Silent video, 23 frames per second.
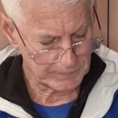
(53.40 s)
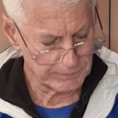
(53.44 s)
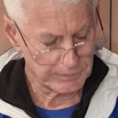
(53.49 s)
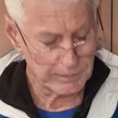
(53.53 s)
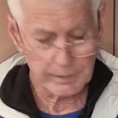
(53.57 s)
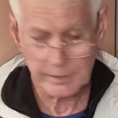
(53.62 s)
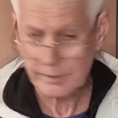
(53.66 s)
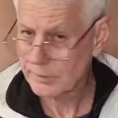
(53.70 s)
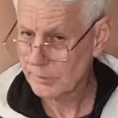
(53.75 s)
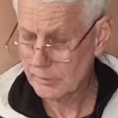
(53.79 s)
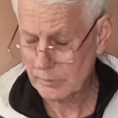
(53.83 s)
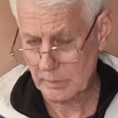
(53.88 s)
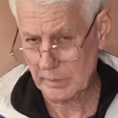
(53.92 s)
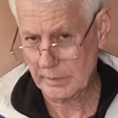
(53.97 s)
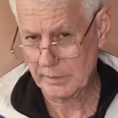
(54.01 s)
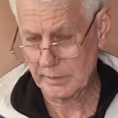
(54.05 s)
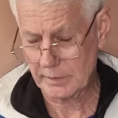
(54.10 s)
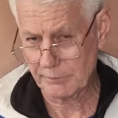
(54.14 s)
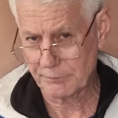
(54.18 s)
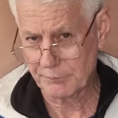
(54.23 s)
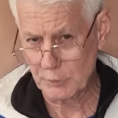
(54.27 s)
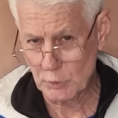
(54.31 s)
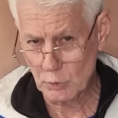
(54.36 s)
you know,
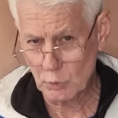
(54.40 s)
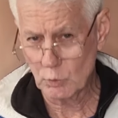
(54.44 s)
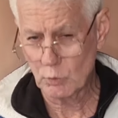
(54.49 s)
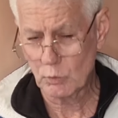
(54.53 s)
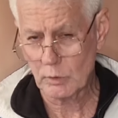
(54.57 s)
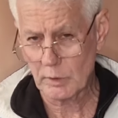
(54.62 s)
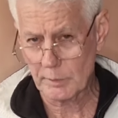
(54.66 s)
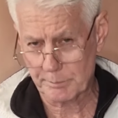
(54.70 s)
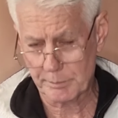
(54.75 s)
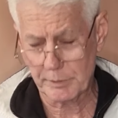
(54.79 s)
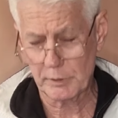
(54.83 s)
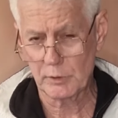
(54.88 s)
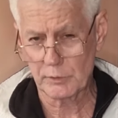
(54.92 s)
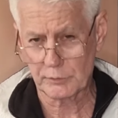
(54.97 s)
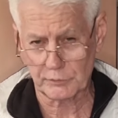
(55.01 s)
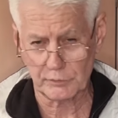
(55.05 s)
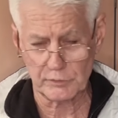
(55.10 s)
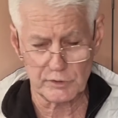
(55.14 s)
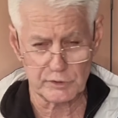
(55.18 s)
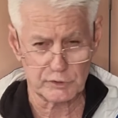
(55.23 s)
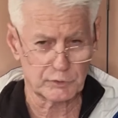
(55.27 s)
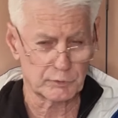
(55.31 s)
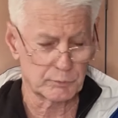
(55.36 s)
if you're a
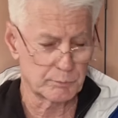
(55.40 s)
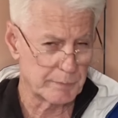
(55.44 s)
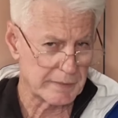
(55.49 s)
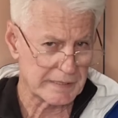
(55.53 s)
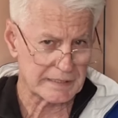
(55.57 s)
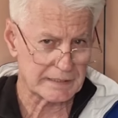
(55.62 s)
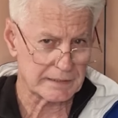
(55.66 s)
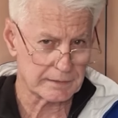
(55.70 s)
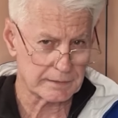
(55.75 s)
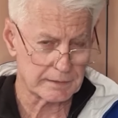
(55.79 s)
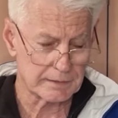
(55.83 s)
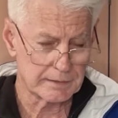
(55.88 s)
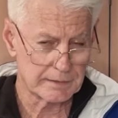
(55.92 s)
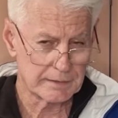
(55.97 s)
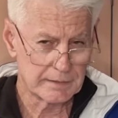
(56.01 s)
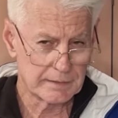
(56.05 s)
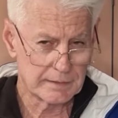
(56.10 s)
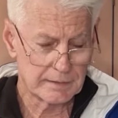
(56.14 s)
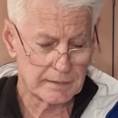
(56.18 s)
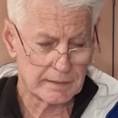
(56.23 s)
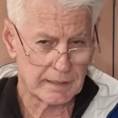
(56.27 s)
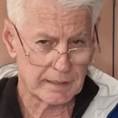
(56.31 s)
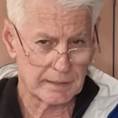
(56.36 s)
person that's been
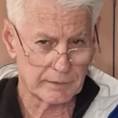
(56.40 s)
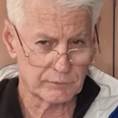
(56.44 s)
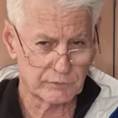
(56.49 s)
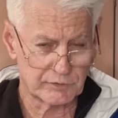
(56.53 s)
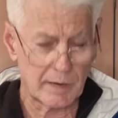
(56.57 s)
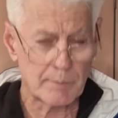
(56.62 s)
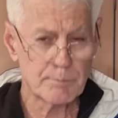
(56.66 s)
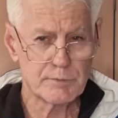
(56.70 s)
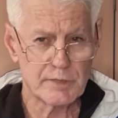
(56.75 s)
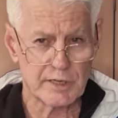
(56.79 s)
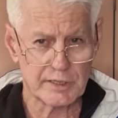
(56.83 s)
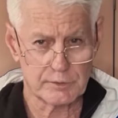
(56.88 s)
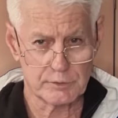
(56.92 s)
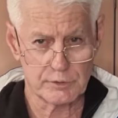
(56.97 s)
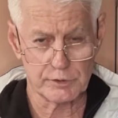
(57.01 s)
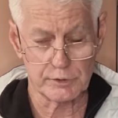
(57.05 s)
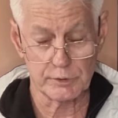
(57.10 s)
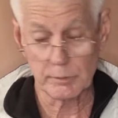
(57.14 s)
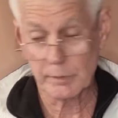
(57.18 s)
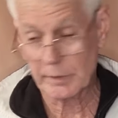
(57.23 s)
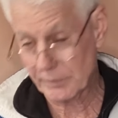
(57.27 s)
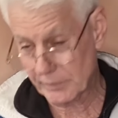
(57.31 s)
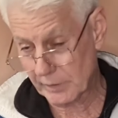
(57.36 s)
subject
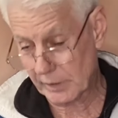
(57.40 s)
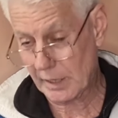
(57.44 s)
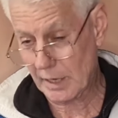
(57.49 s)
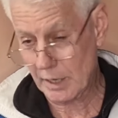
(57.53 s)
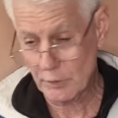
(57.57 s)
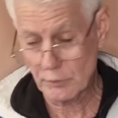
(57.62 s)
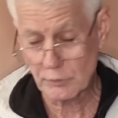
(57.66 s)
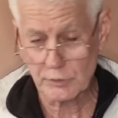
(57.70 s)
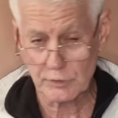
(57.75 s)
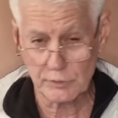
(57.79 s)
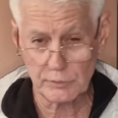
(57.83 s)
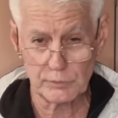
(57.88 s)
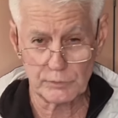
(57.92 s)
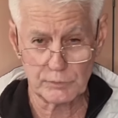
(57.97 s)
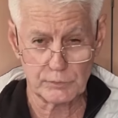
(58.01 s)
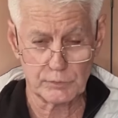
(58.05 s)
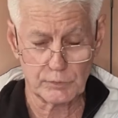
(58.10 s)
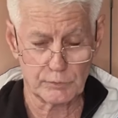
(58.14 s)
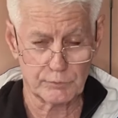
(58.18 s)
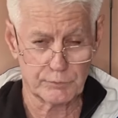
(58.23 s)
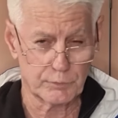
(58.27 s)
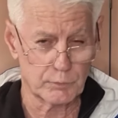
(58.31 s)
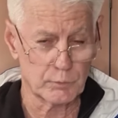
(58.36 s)
to, and the
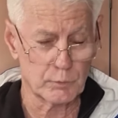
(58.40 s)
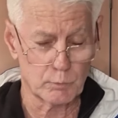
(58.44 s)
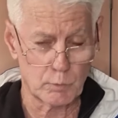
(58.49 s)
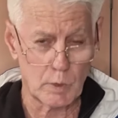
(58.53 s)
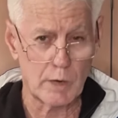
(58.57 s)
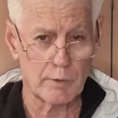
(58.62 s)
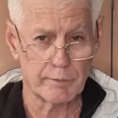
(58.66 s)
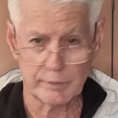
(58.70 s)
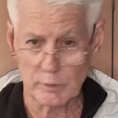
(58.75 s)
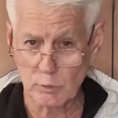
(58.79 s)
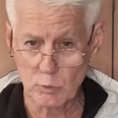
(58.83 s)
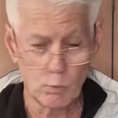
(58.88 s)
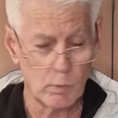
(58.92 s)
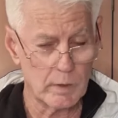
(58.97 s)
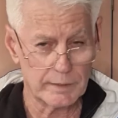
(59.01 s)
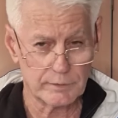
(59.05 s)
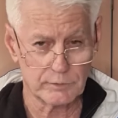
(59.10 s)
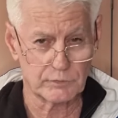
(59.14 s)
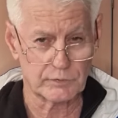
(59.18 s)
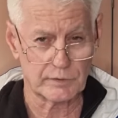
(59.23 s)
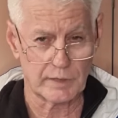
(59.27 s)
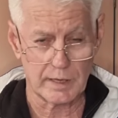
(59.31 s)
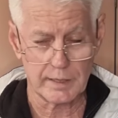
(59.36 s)
coaches for rowing
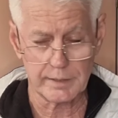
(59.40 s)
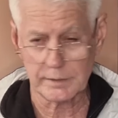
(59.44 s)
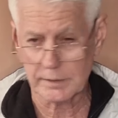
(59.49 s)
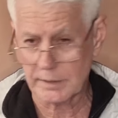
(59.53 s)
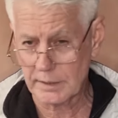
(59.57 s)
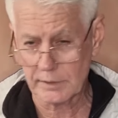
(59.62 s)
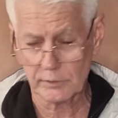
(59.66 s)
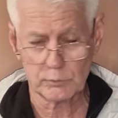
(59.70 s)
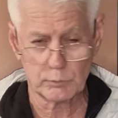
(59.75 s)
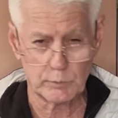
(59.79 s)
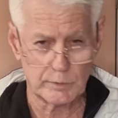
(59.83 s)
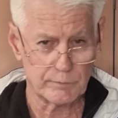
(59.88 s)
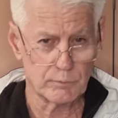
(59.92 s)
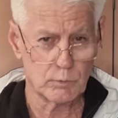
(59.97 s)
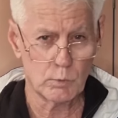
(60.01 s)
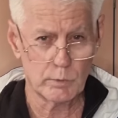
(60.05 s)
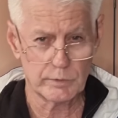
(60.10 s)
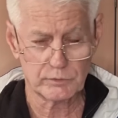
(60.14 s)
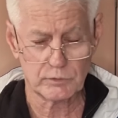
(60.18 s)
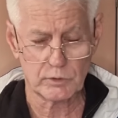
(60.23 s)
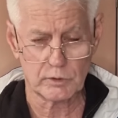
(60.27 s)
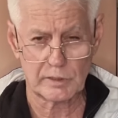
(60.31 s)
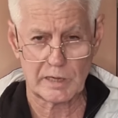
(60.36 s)
always say, yes, we've
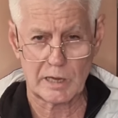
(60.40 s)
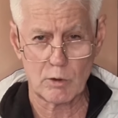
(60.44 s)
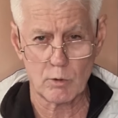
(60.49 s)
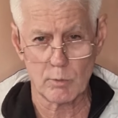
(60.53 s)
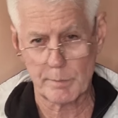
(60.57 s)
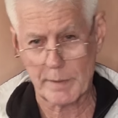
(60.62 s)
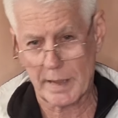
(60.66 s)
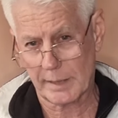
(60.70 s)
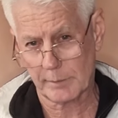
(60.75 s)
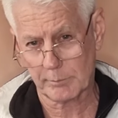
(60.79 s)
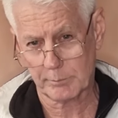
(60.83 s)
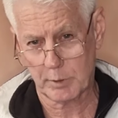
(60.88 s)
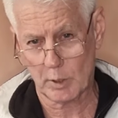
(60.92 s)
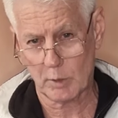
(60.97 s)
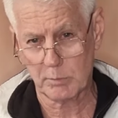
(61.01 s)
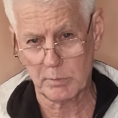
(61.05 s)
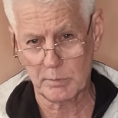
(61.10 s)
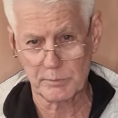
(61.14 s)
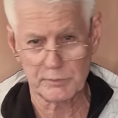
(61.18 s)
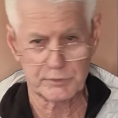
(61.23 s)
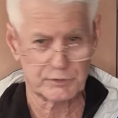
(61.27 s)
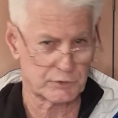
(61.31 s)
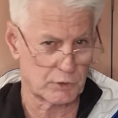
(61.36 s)
always got lower back
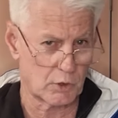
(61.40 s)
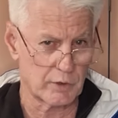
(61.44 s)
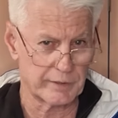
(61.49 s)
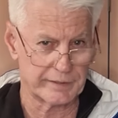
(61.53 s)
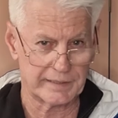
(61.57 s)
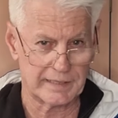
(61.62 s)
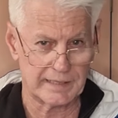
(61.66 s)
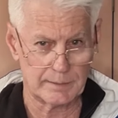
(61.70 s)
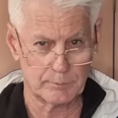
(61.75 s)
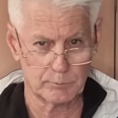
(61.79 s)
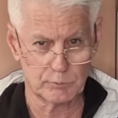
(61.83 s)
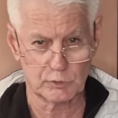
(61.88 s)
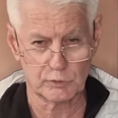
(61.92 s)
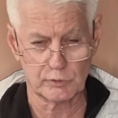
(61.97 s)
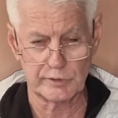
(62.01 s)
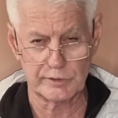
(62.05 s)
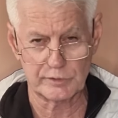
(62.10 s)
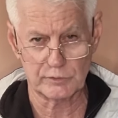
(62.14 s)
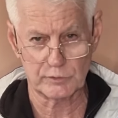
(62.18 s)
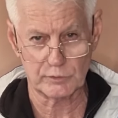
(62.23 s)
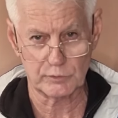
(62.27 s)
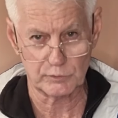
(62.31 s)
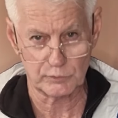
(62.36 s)
problems, tight
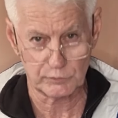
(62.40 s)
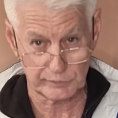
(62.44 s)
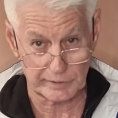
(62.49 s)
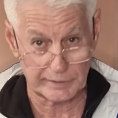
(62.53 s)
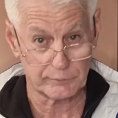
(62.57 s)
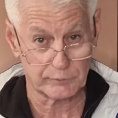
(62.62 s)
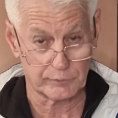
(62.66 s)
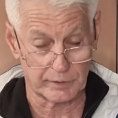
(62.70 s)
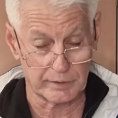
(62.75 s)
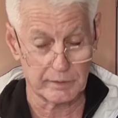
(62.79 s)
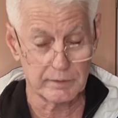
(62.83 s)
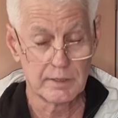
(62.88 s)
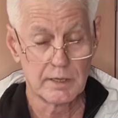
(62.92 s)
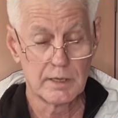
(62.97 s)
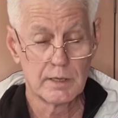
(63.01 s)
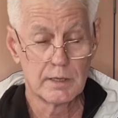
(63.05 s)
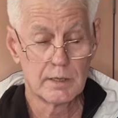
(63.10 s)
hamstrings, etc.,